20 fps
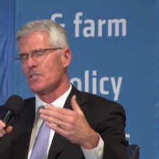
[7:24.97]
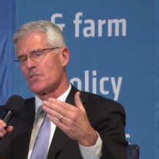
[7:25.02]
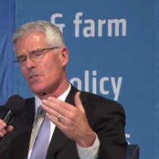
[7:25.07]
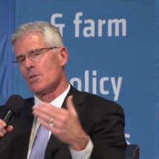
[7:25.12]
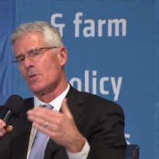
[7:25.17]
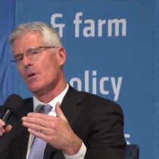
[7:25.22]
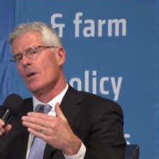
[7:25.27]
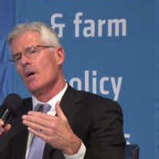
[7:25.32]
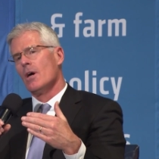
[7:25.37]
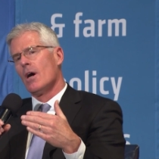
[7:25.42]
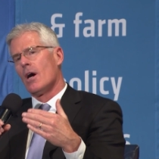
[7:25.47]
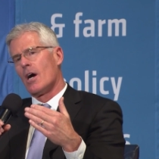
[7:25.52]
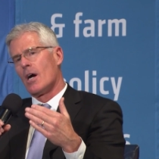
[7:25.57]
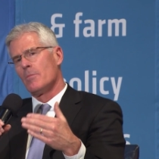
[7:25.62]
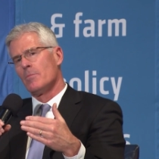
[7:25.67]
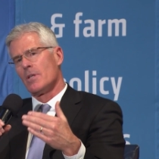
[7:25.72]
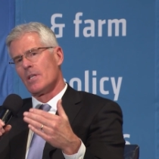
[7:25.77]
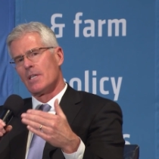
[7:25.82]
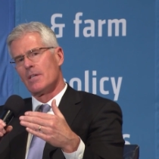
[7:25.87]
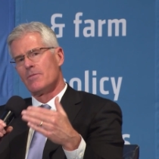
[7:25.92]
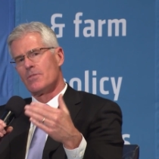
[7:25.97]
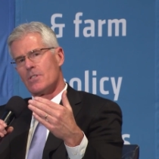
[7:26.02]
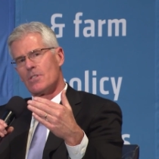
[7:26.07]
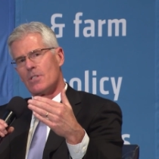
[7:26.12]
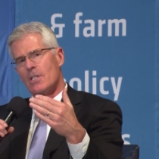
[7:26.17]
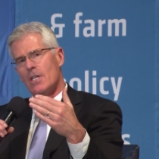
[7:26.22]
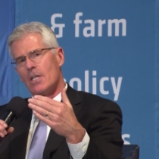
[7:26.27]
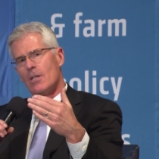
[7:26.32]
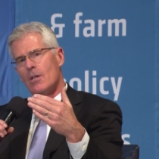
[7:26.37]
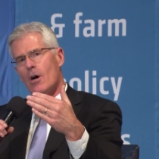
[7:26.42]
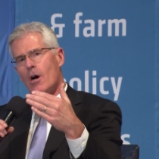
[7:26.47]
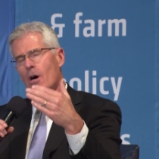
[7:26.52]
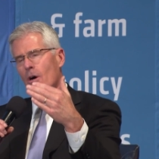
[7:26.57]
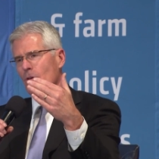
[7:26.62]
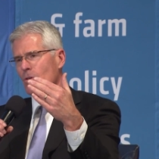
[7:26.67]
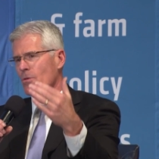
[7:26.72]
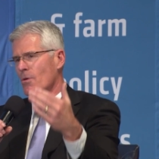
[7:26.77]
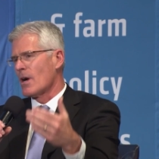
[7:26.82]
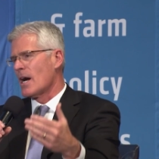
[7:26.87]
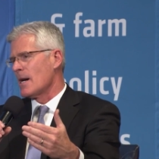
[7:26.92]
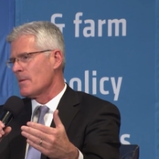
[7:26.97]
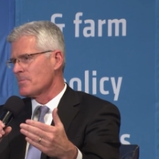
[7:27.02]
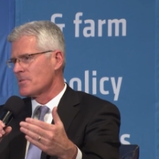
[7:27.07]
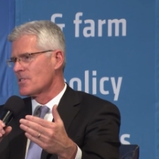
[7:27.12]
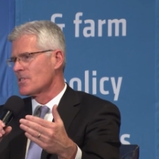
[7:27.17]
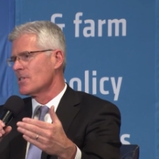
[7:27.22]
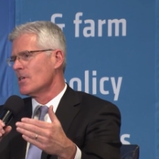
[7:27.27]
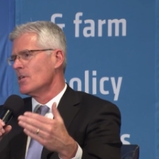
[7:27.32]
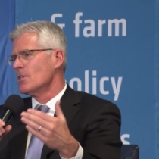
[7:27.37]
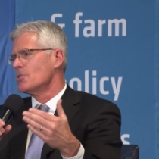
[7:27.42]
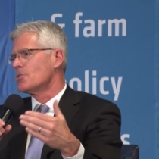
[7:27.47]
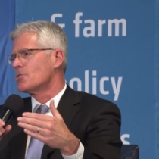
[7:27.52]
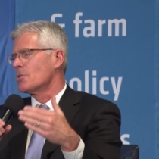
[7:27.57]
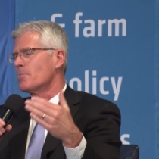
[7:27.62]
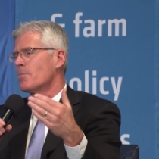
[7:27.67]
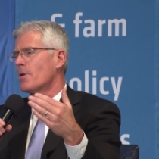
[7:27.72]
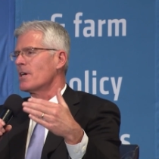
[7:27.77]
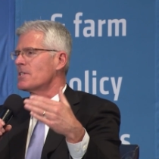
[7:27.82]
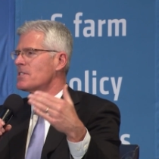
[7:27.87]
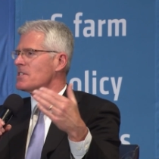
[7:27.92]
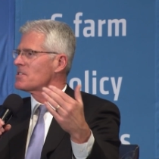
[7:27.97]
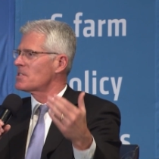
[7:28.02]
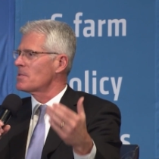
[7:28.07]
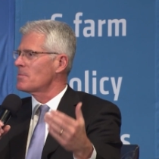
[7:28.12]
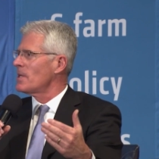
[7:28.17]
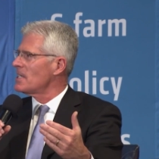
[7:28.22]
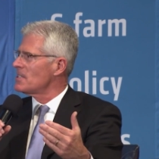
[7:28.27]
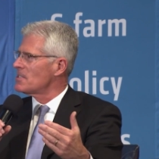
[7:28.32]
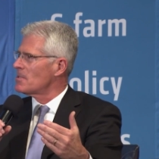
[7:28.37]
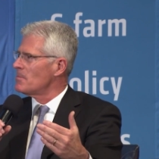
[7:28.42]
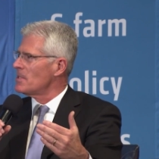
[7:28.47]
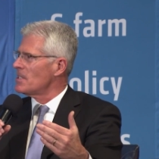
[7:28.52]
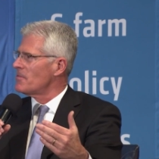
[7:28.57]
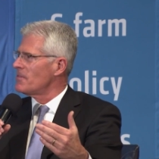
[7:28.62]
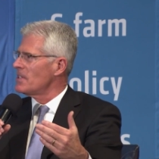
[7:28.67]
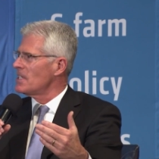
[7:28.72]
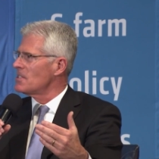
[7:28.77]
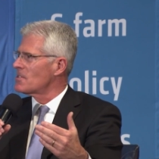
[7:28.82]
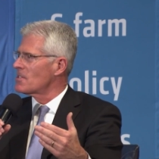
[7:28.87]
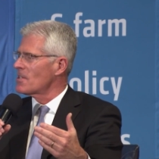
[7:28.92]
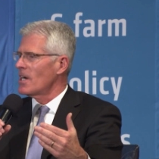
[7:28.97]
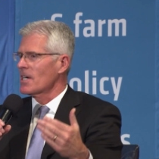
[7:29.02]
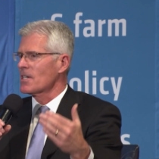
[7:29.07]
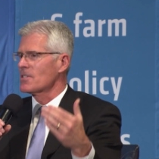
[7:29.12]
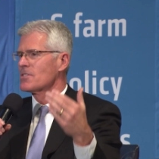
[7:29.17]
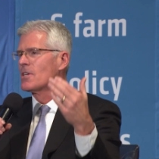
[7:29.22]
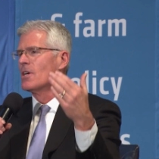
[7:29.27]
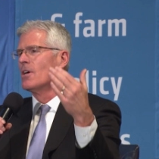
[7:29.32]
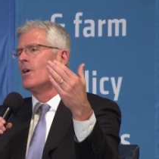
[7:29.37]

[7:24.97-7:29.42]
So, our belief is that all crops should participate to be feedstocks,